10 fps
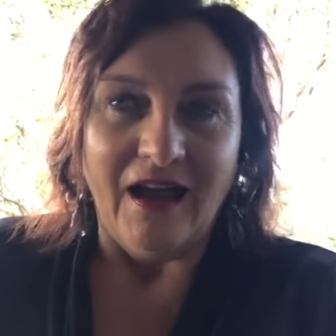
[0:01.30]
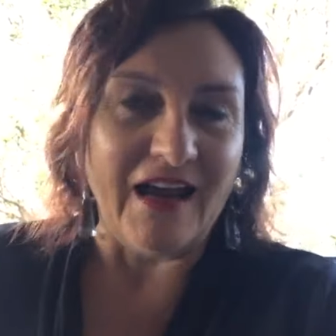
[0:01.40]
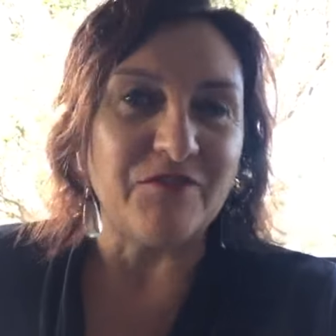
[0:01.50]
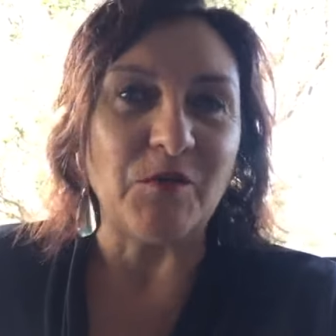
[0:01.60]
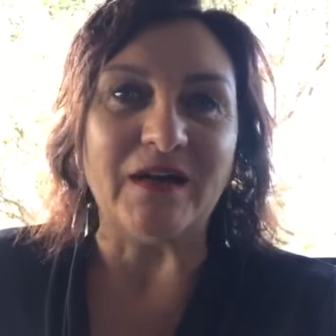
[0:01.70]
Hey
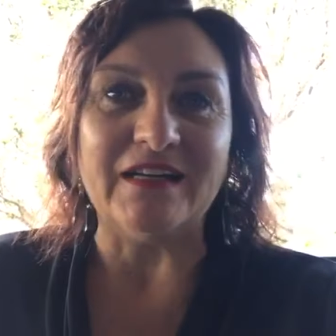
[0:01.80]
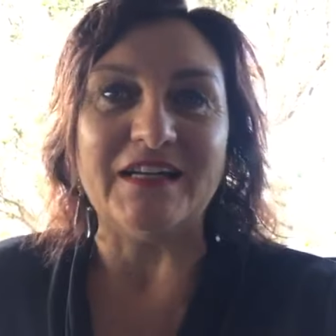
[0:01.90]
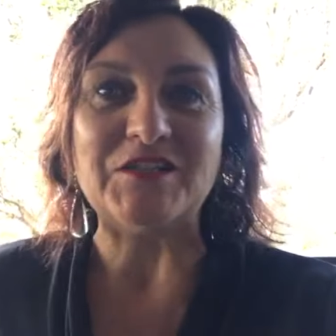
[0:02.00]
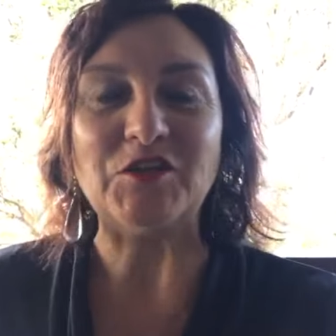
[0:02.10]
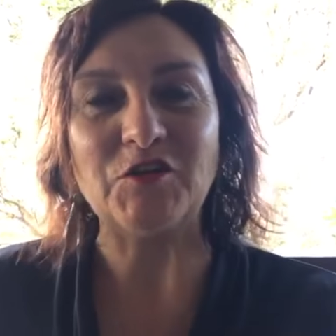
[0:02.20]
everyone,
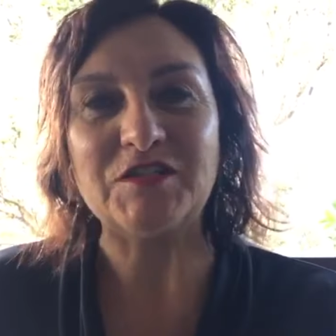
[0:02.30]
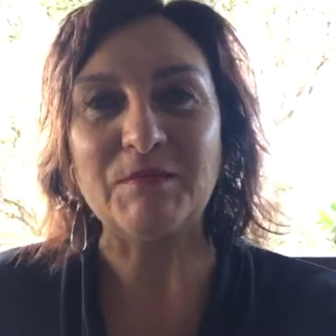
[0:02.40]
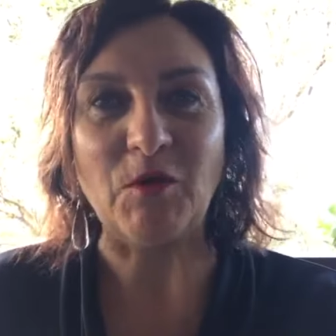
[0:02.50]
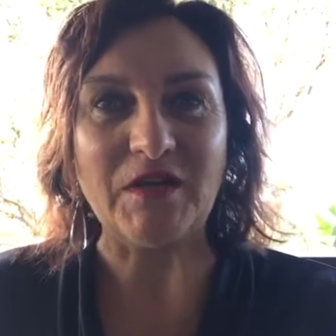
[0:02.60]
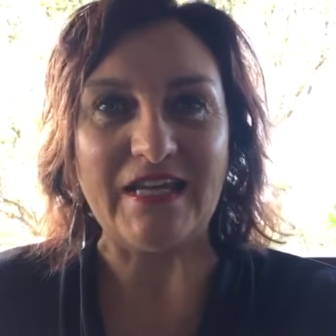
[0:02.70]
so
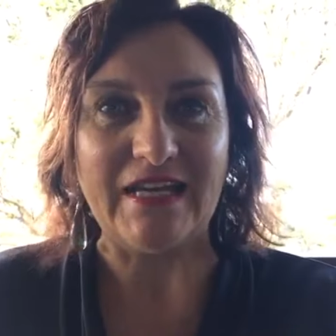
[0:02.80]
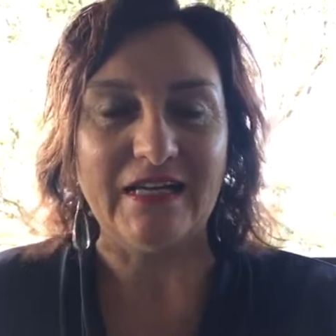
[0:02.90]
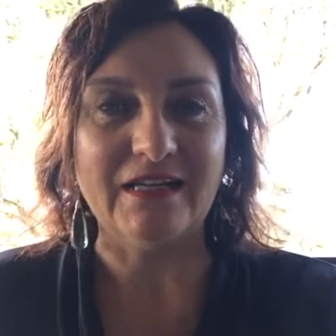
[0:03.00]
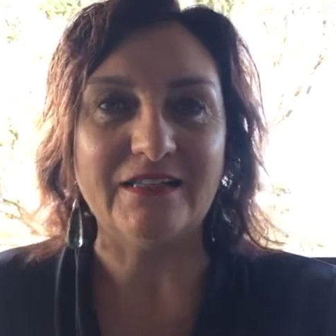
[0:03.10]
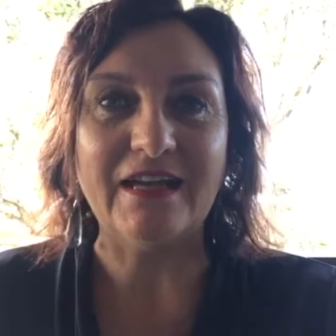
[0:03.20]
Simone
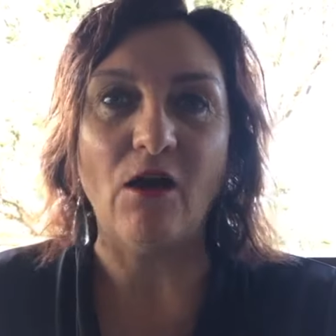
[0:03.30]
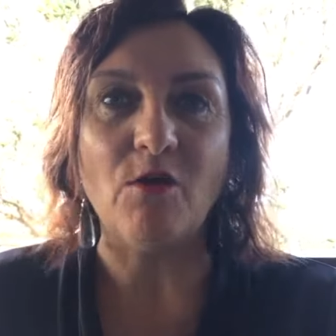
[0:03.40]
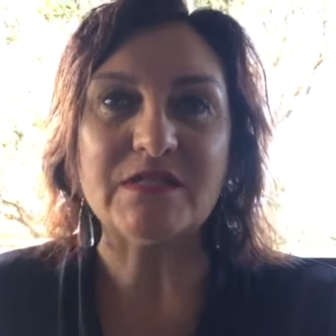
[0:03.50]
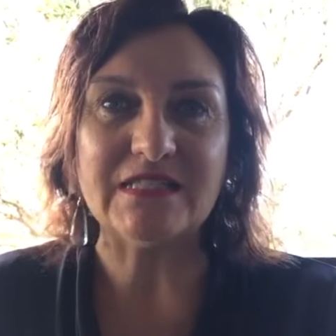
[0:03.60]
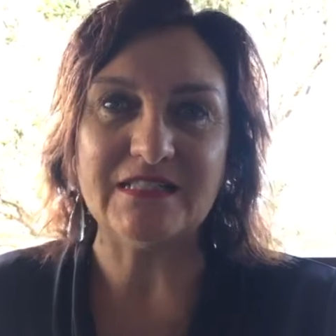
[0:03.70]
here. Now, I
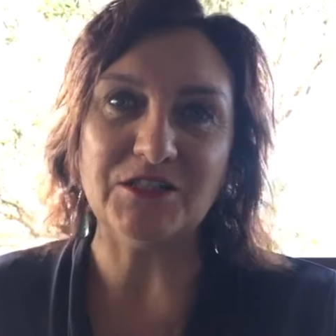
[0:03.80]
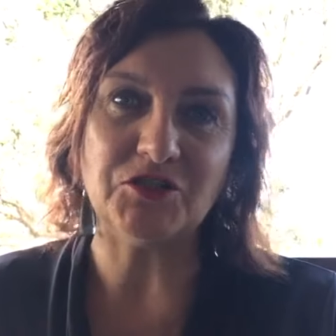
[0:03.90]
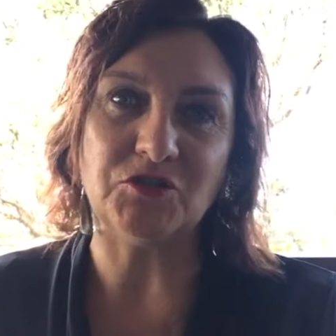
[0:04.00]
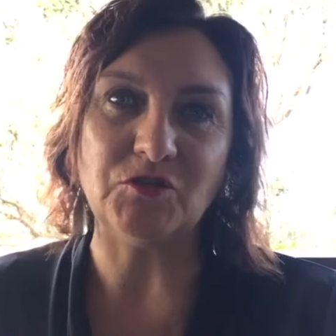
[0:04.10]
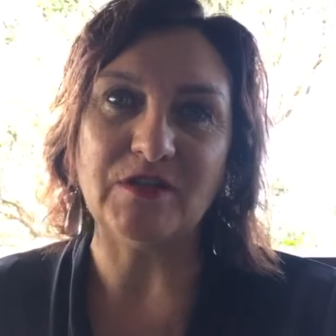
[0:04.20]
was listening
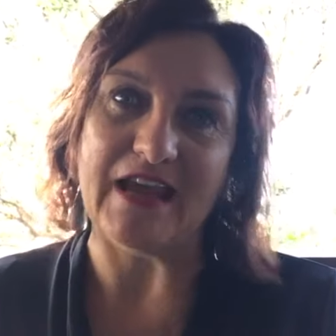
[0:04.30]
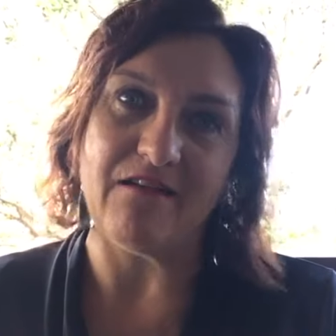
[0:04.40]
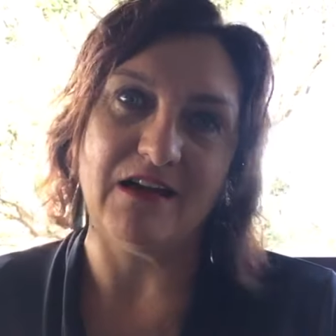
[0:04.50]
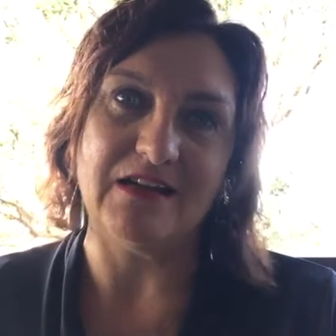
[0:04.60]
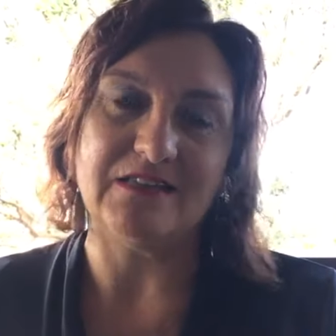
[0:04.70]
to
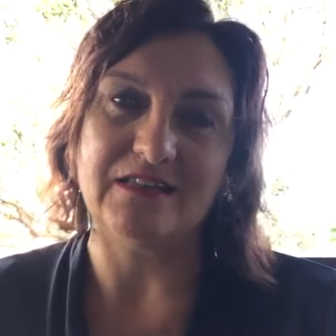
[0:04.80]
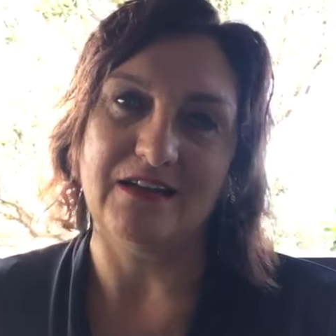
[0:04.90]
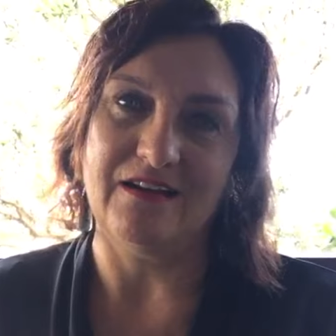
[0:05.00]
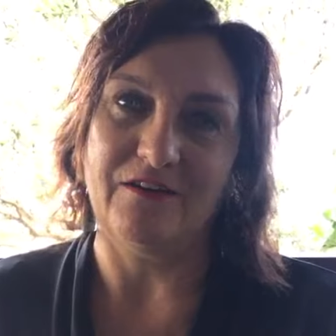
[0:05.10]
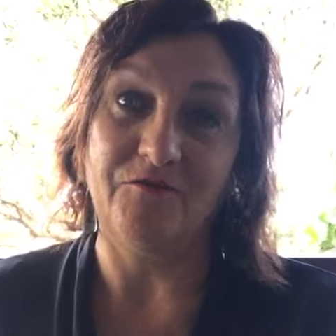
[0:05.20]
Gary's
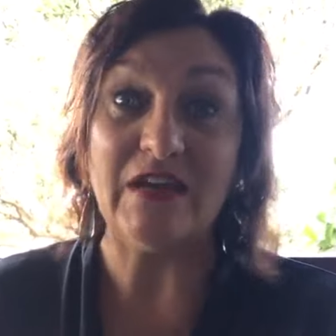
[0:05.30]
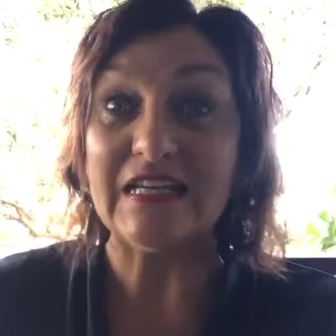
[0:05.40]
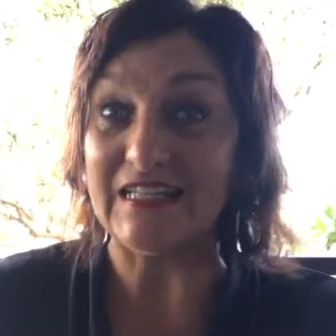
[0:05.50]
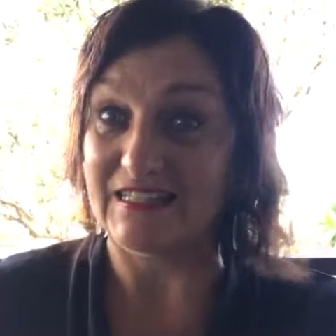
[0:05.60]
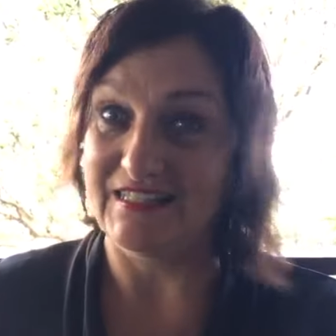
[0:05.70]

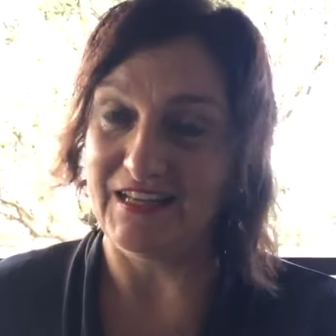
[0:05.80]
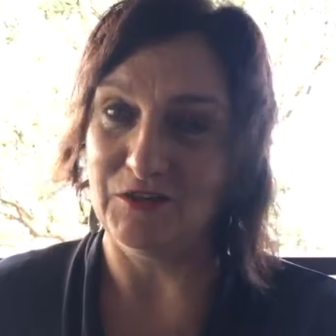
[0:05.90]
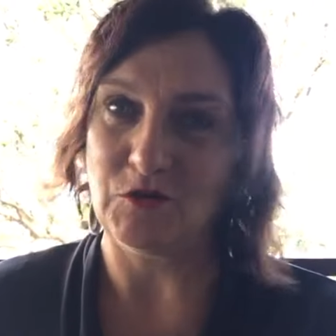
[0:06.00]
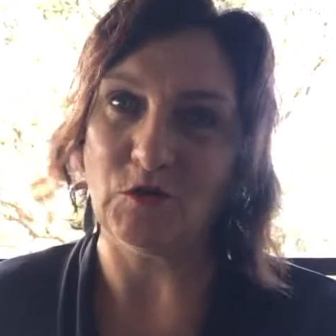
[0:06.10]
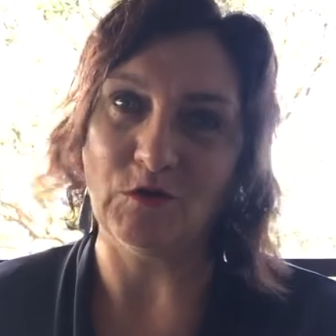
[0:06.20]
feelings
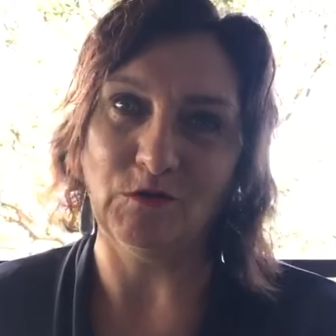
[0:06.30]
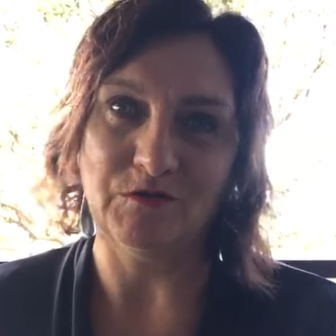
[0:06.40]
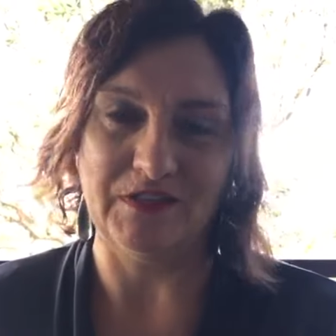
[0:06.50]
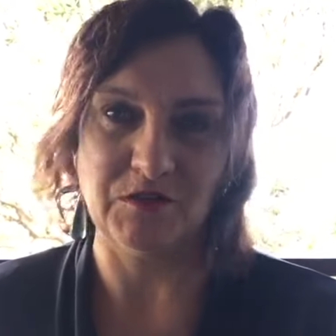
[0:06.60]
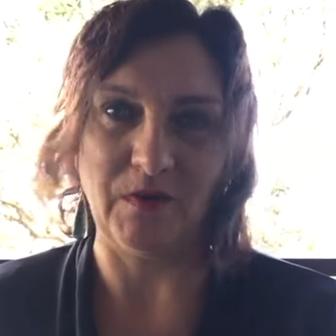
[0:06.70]
telecall
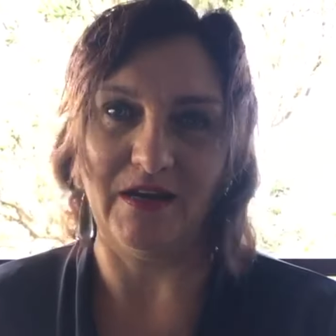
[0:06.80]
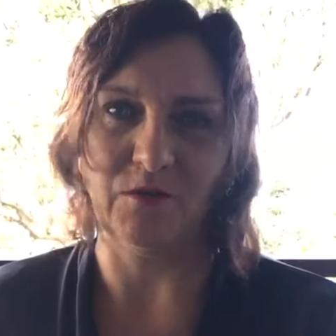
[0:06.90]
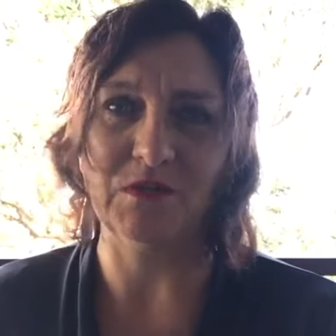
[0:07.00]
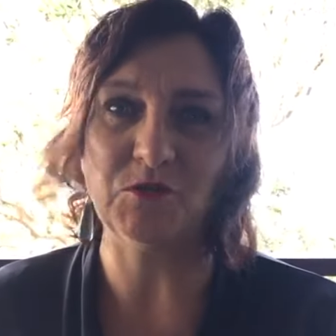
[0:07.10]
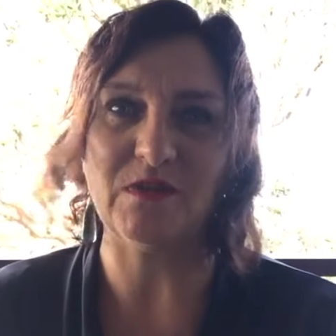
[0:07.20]
this week,
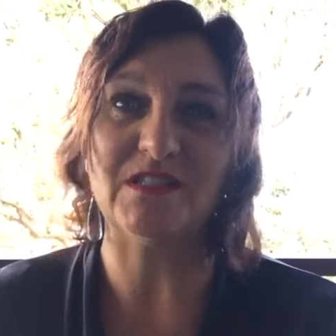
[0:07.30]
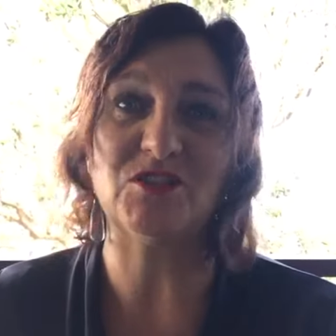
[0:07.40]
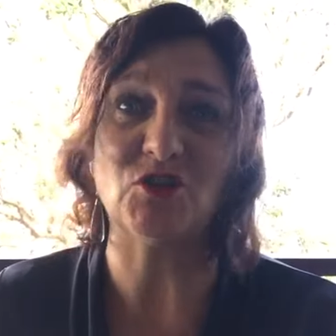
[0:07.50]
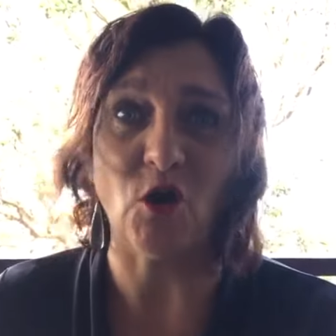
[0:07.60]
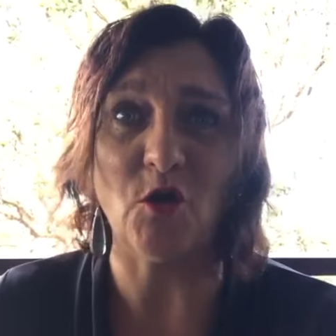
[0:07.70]
which was
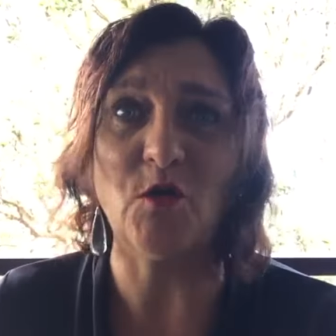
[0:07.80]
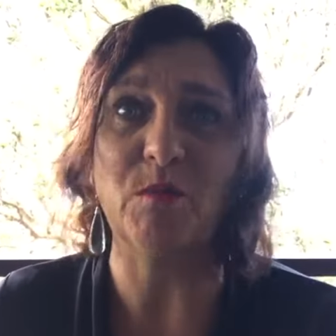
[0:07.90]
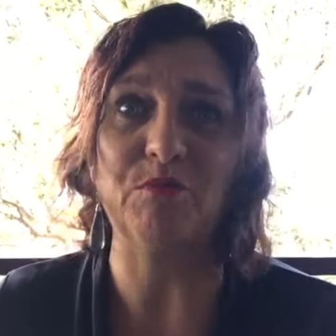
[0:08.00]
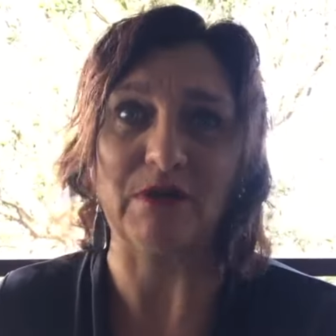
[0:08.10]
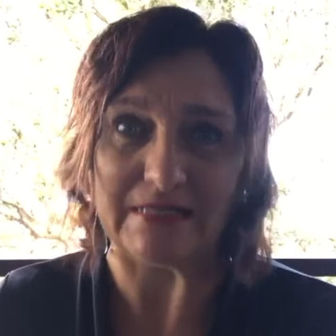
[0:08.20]

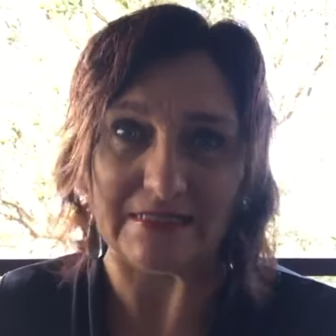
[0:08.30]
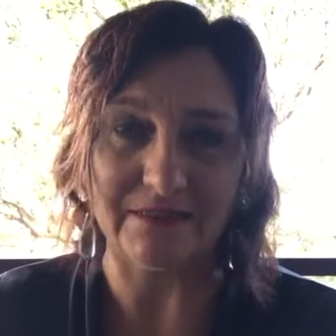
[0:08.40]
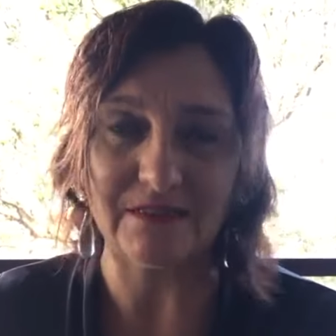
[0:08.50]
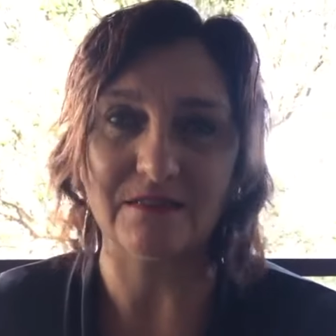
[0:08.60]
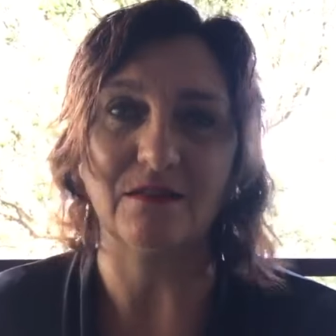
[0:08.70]
so
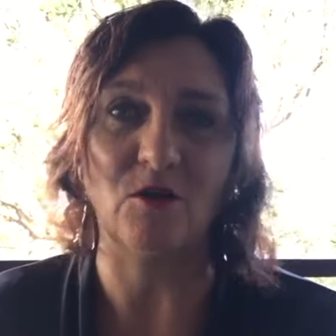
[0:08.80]
brilliant.